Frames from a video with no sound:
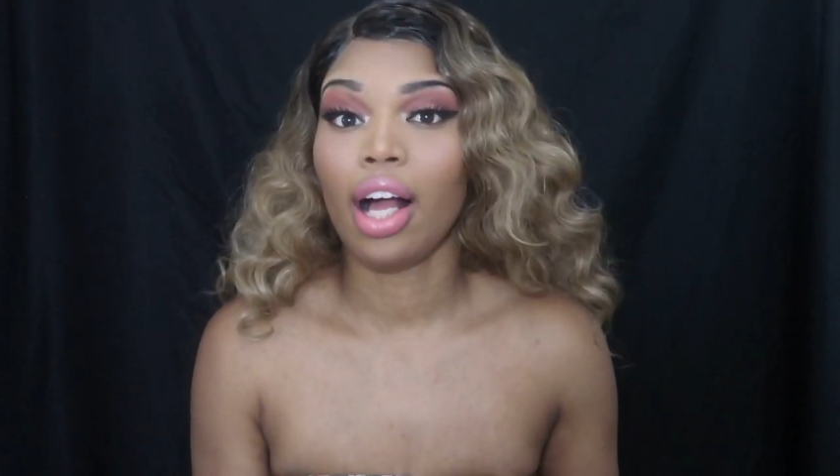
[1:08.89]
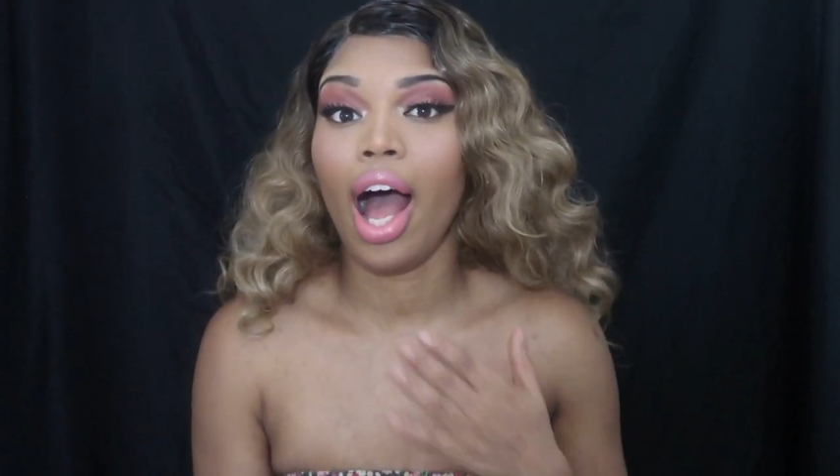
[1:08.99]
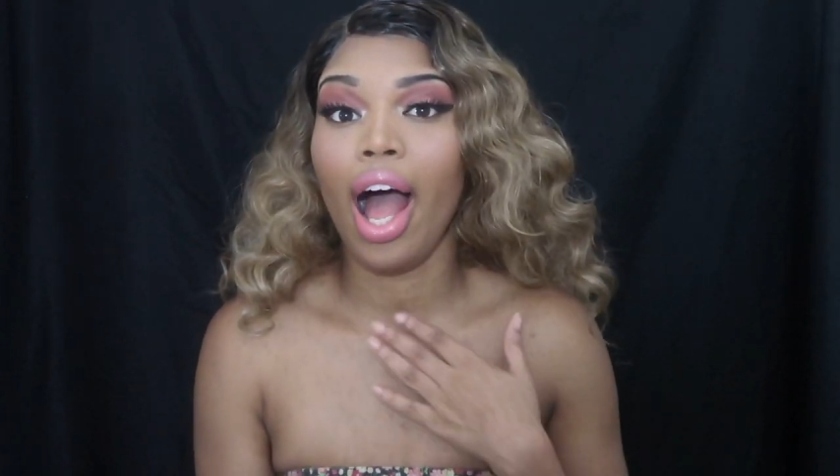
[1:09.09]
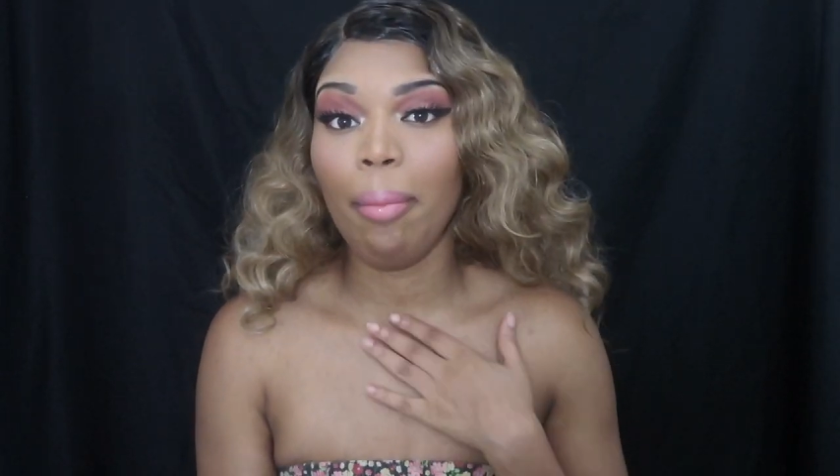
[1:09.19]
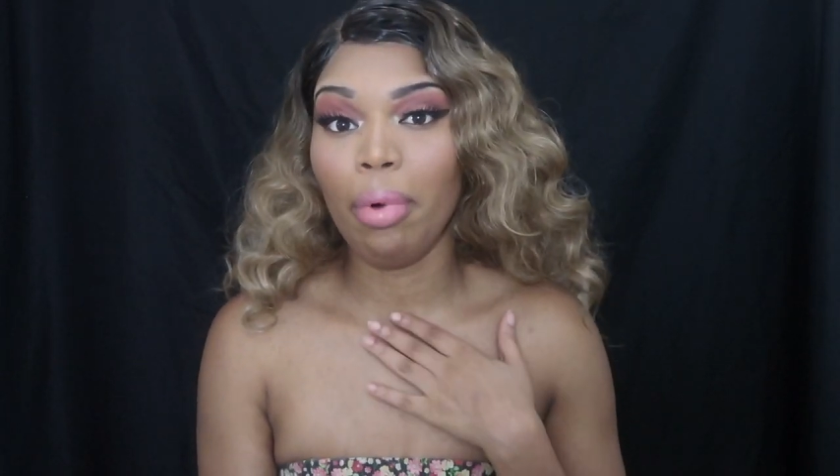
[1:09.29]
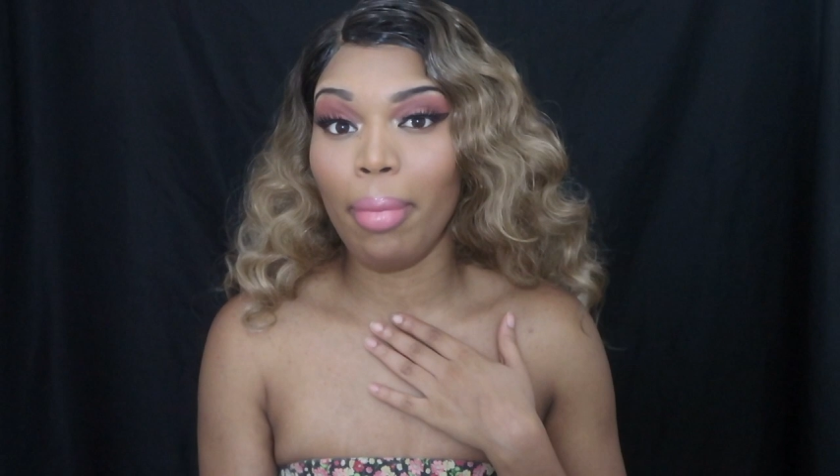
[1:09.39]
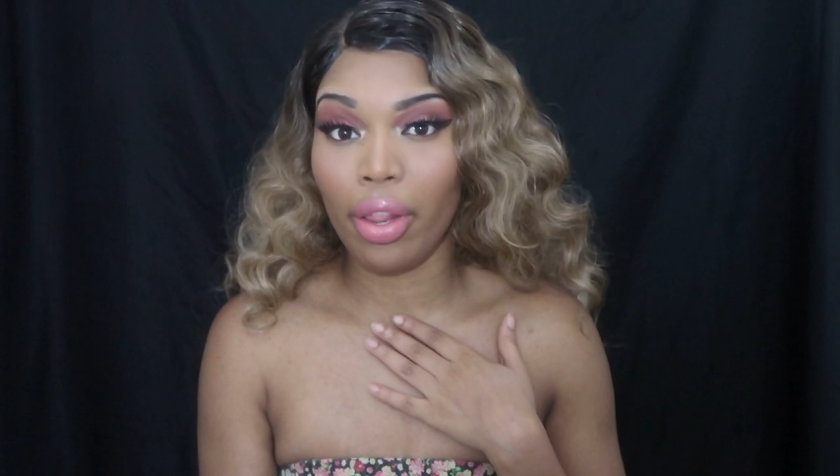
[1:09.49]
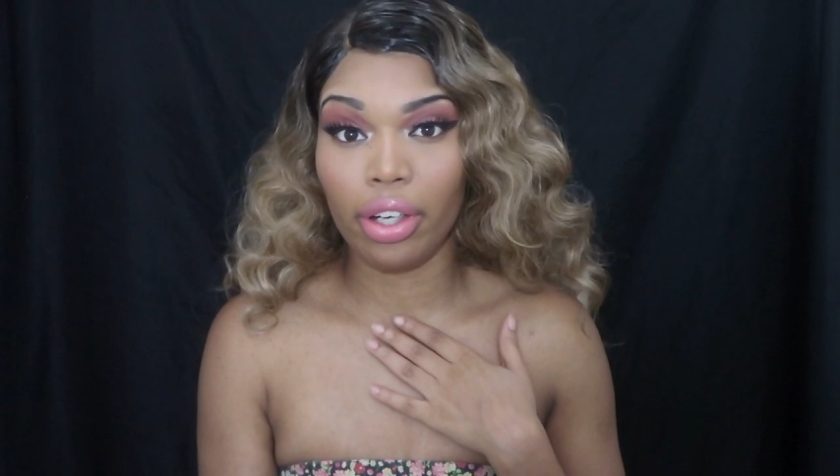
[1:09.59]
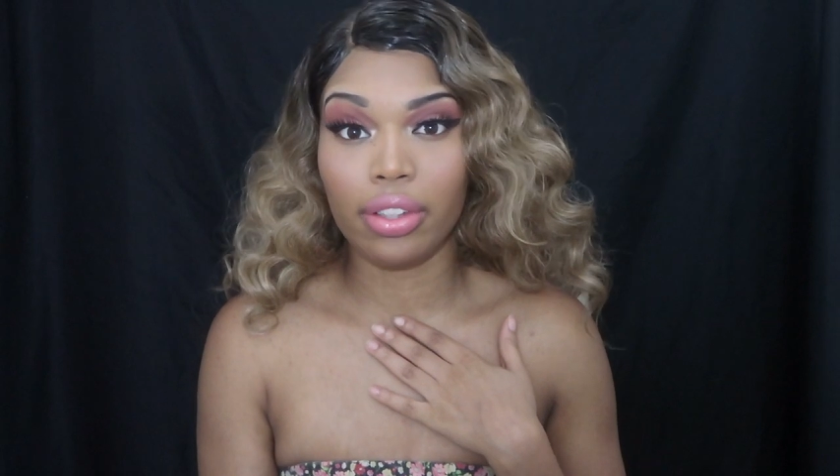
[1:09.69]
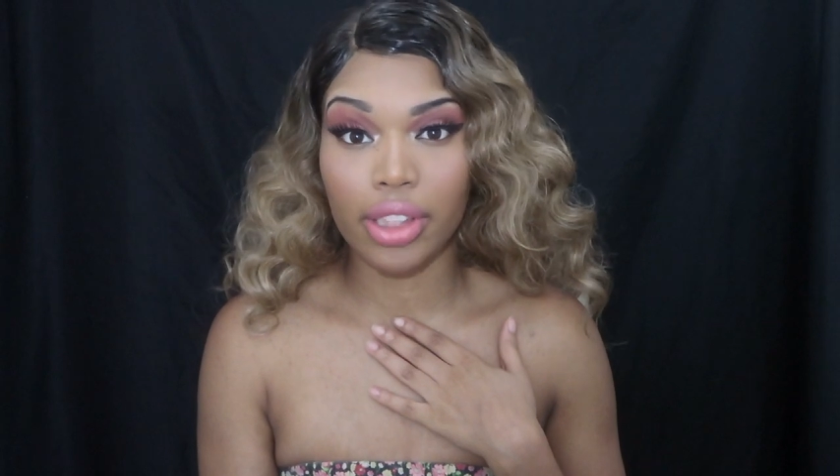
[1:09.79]
I'm a
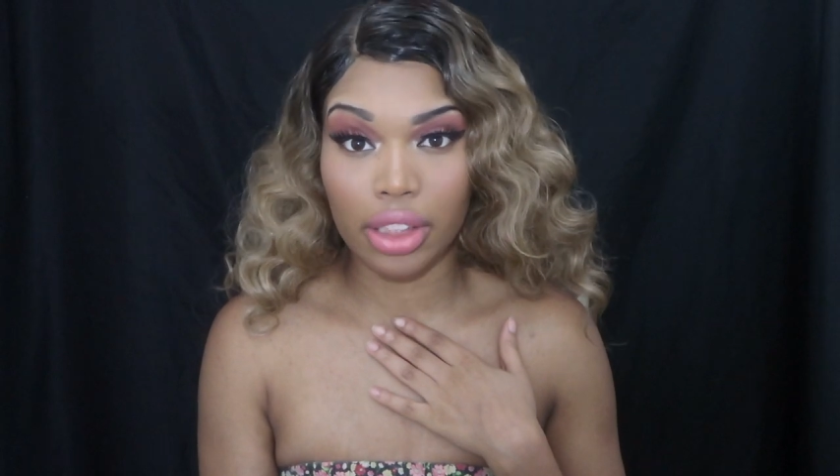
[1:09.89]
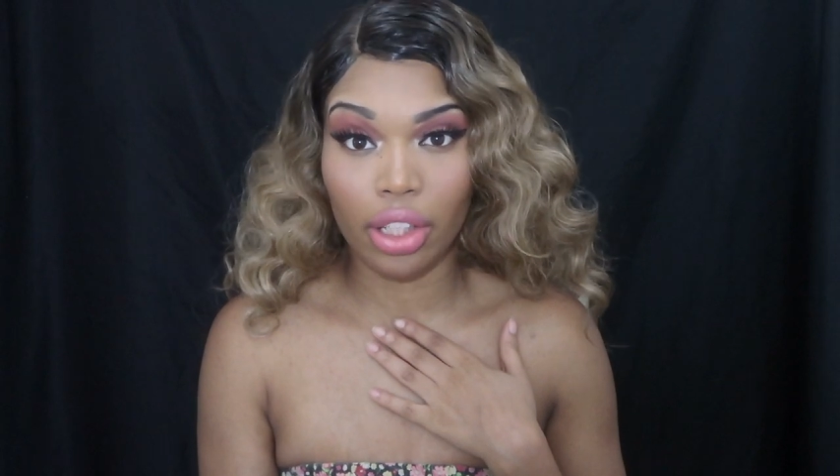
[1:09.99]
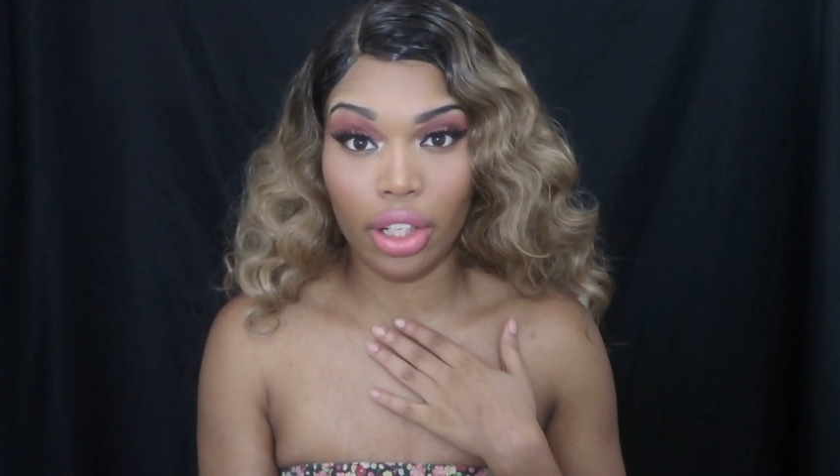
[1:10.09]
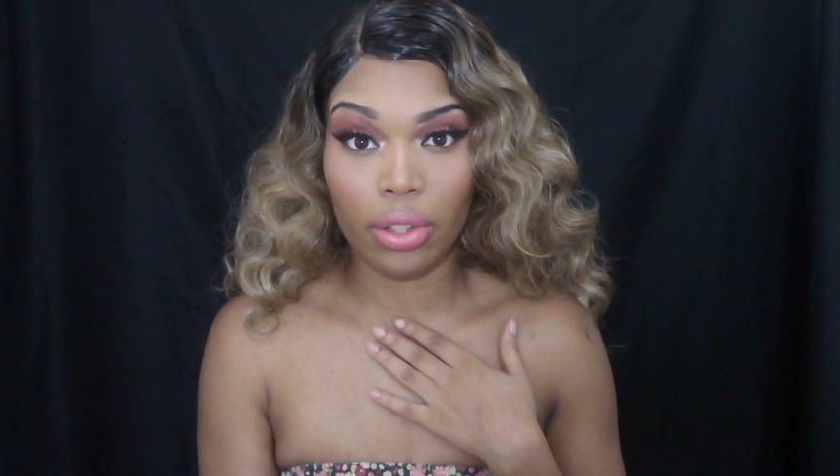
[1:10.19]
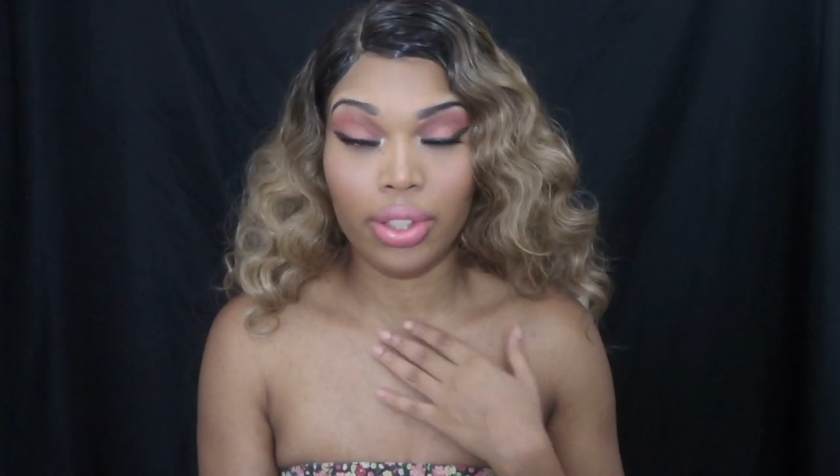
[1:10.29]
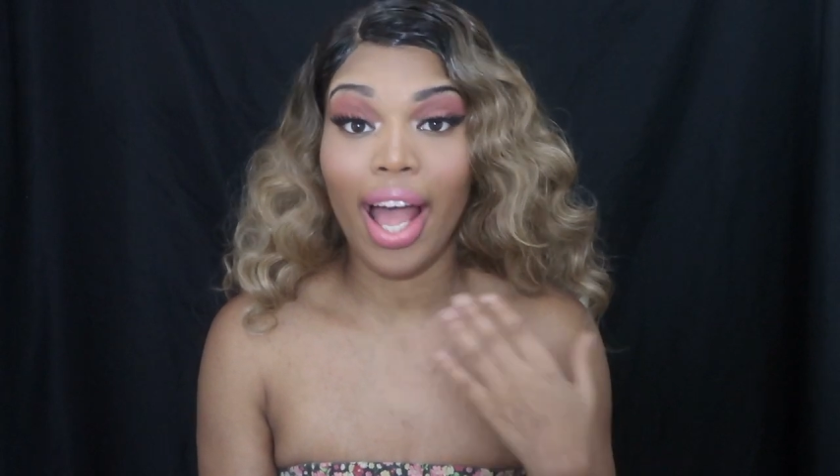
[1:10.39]
mother of 6 girls.